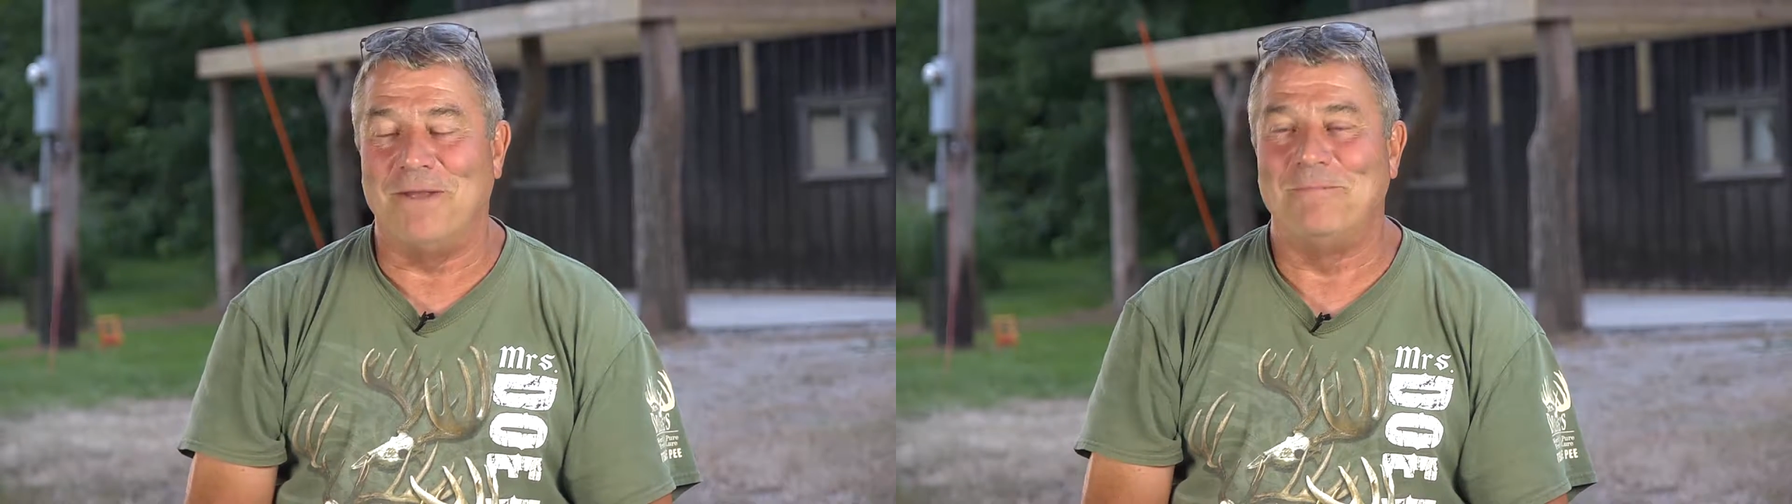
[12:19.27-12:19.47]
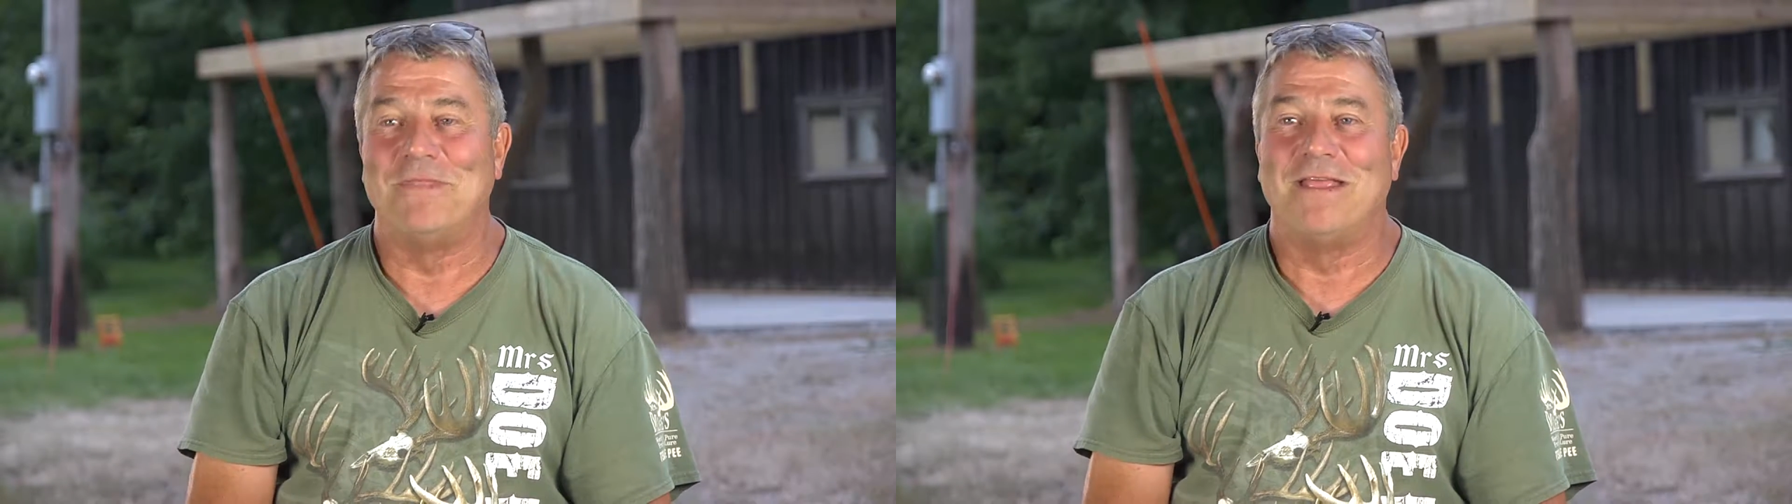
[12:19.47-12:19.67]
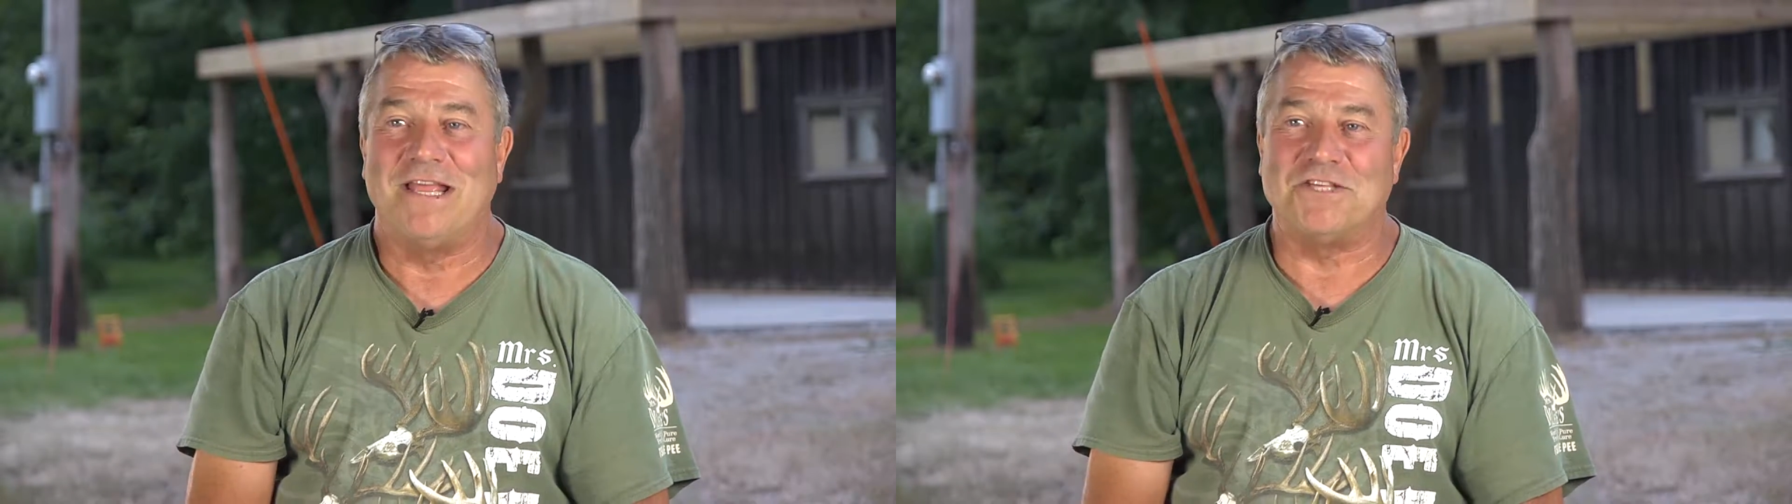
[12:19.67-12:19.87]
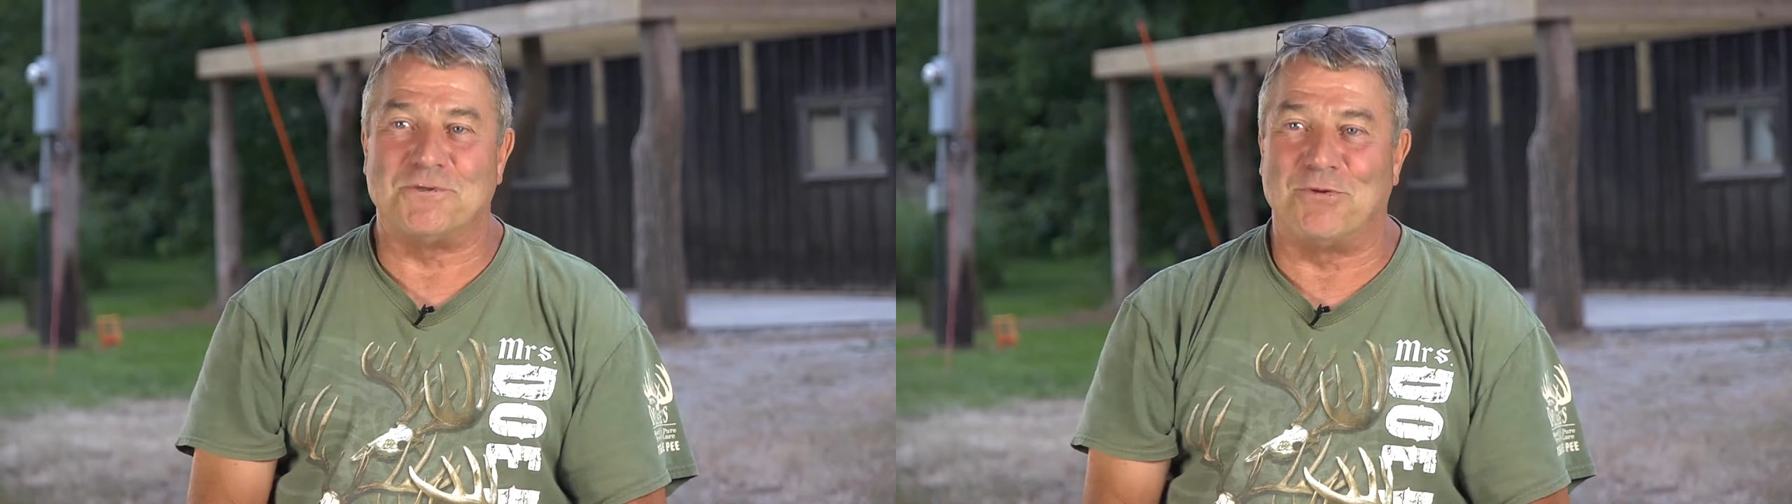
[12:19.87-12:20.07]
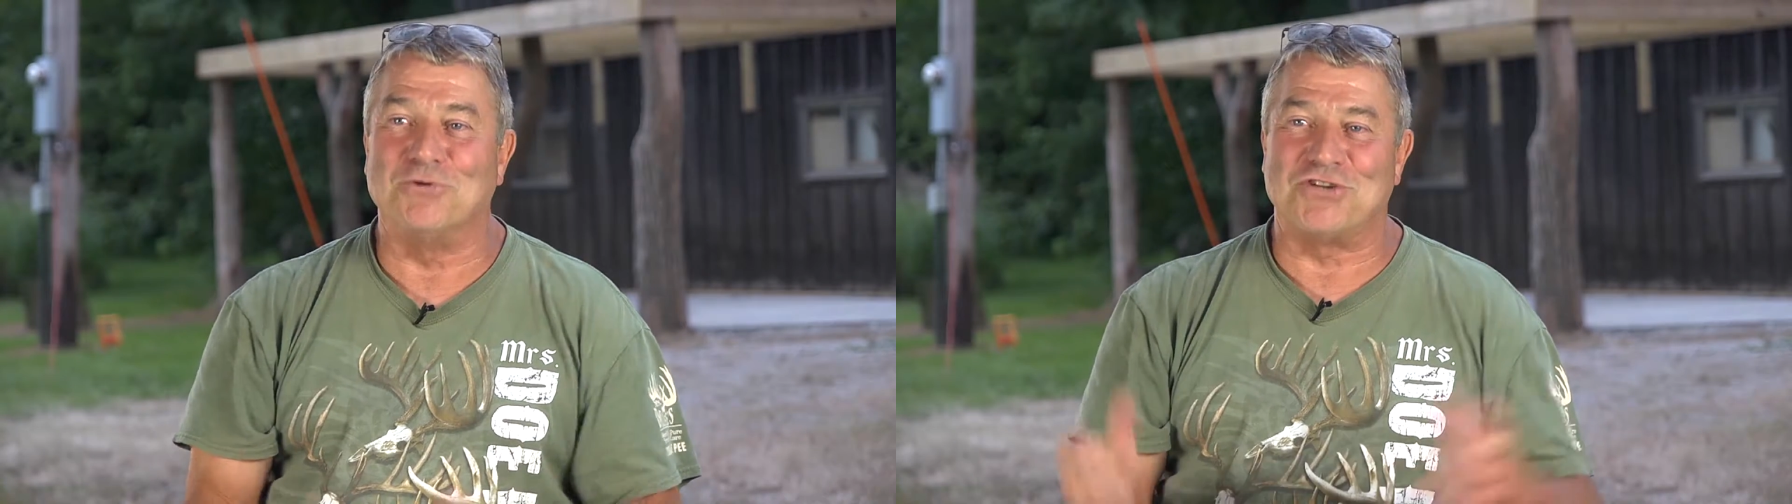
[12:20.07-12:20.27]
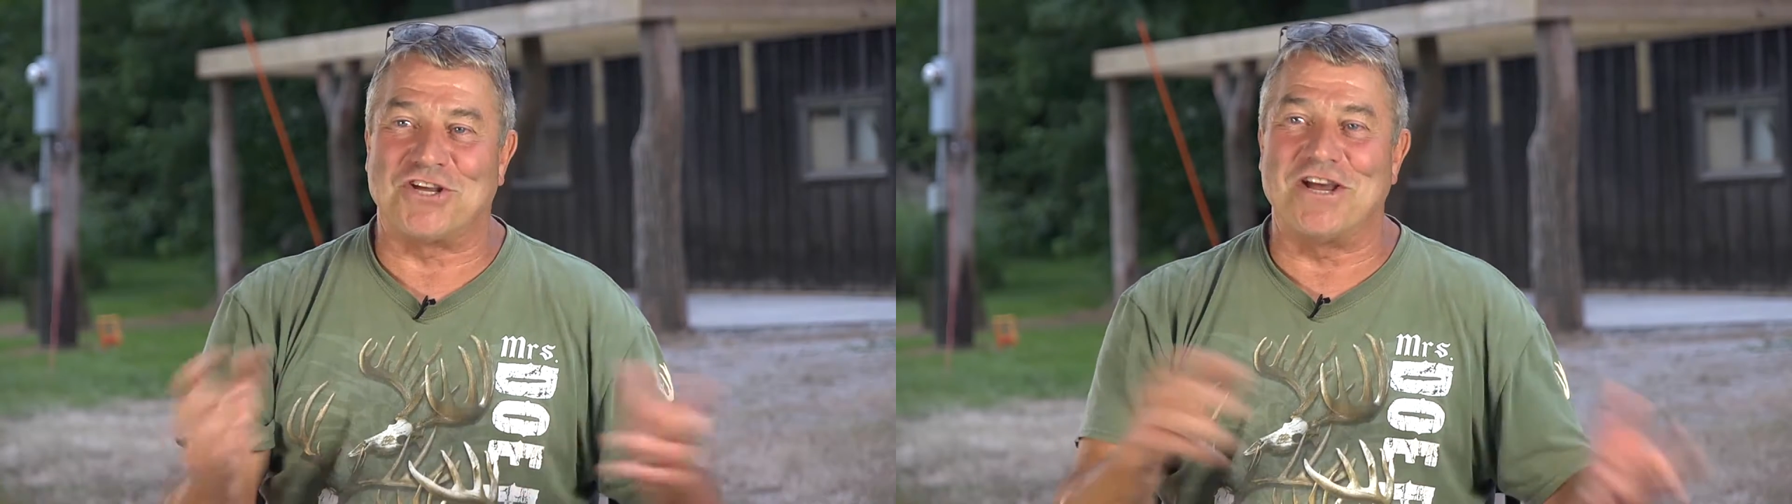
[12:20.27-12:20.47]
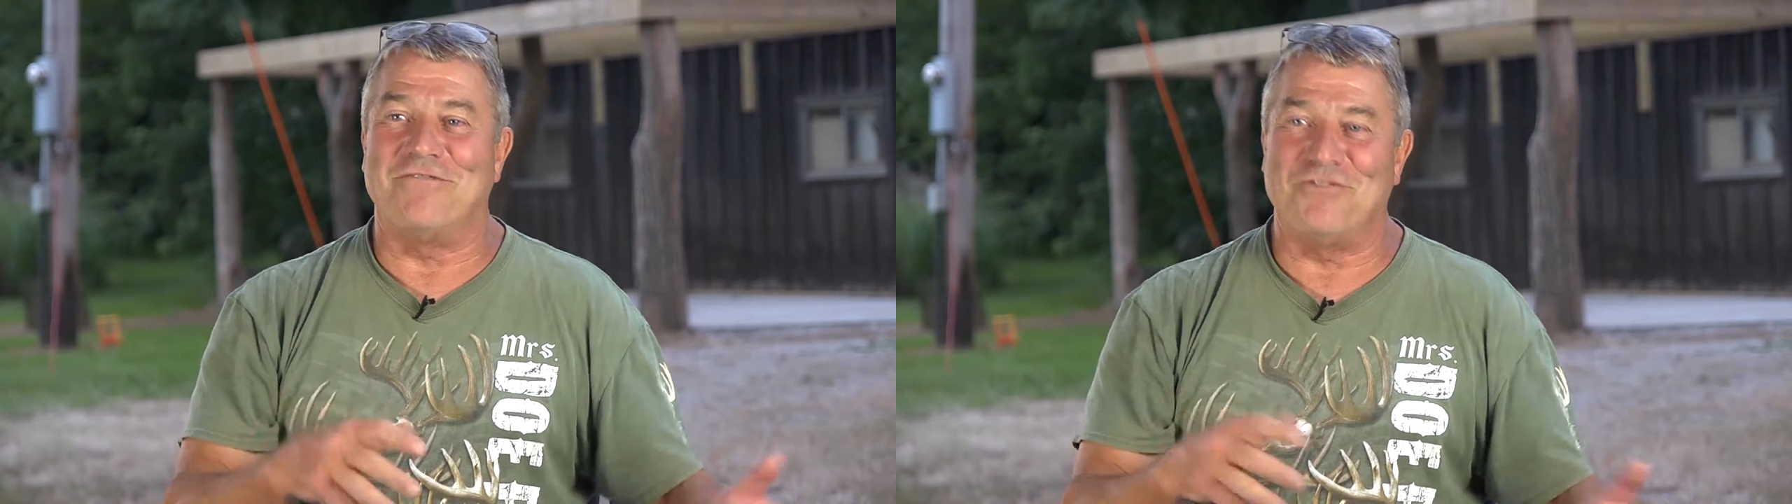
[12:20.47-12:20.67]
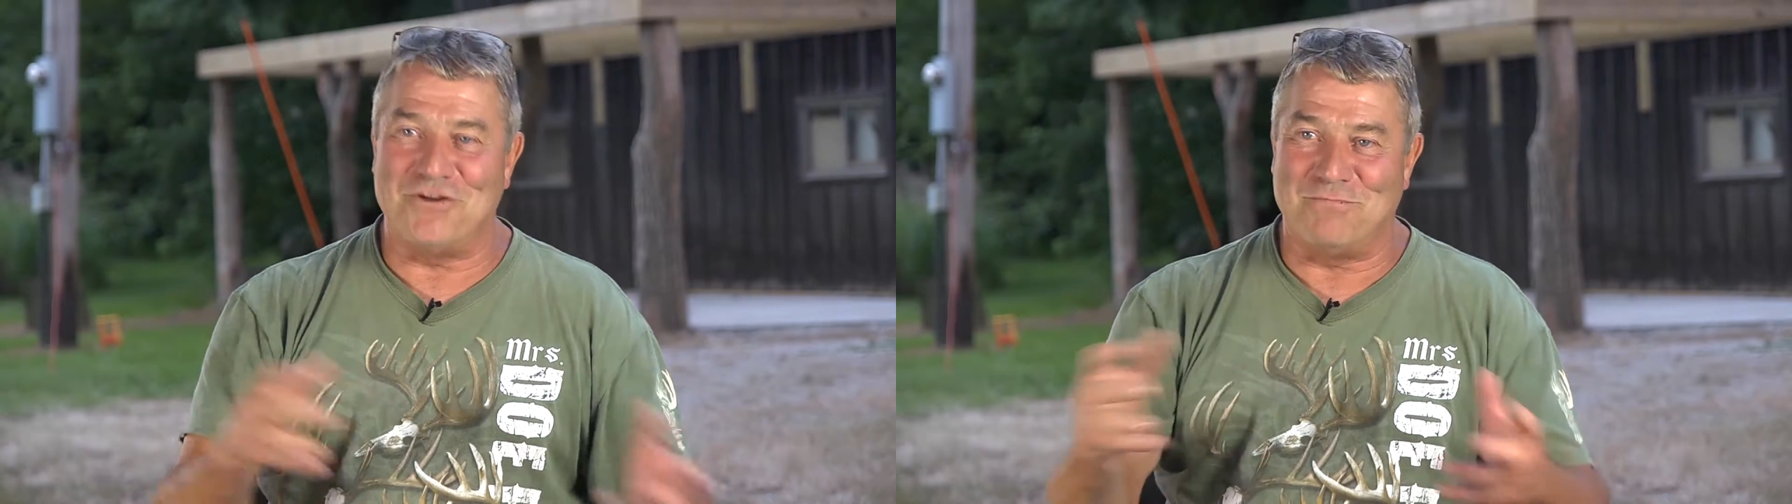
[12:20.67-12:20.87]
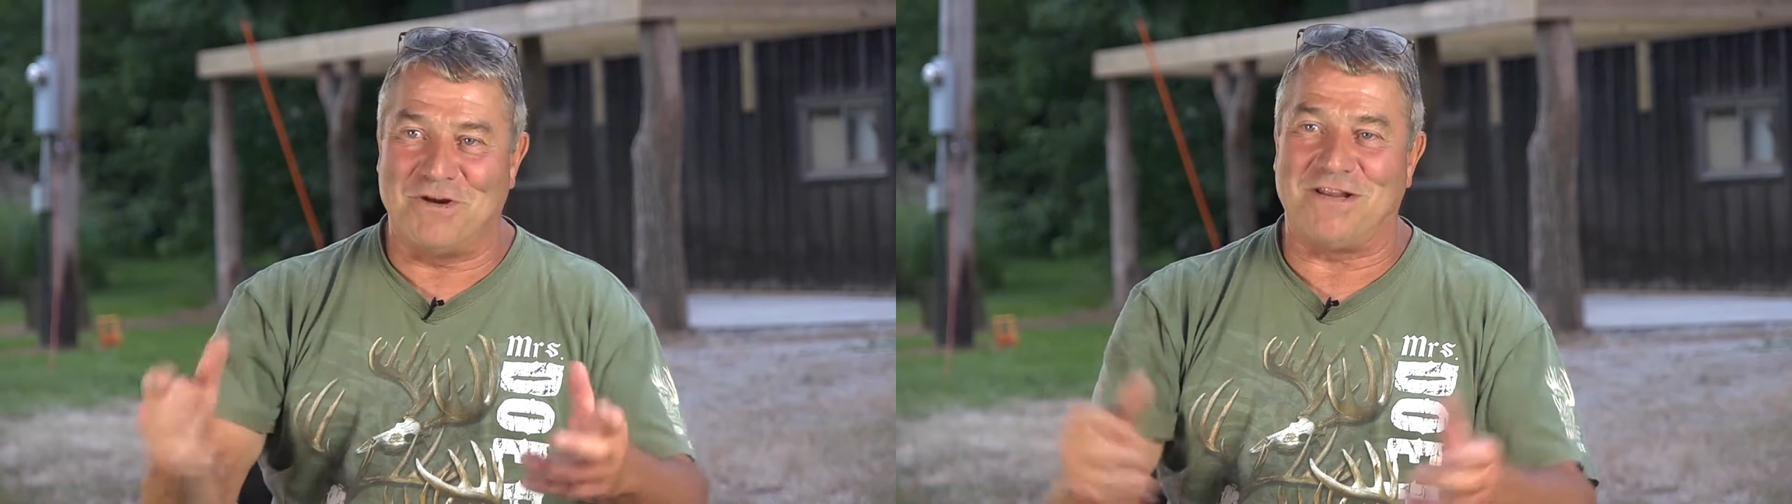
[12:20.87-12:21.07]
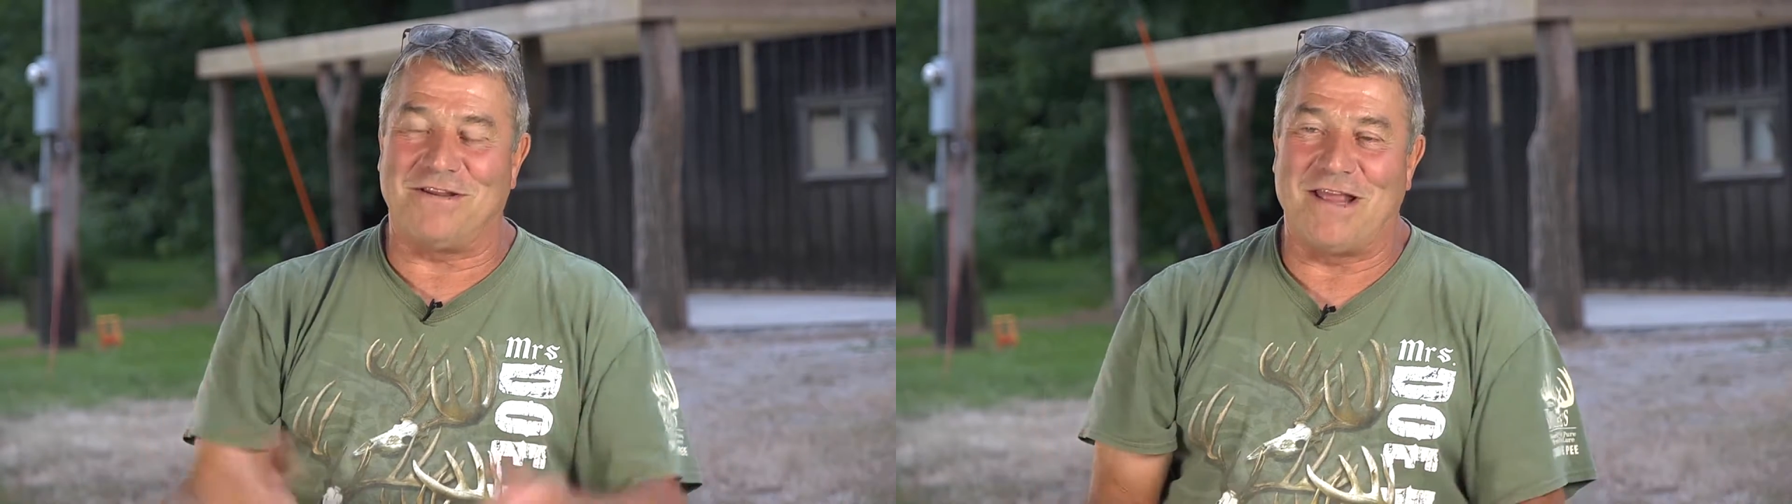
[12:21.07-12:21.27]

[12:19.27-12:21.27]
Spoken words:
it's supposed to cover you, but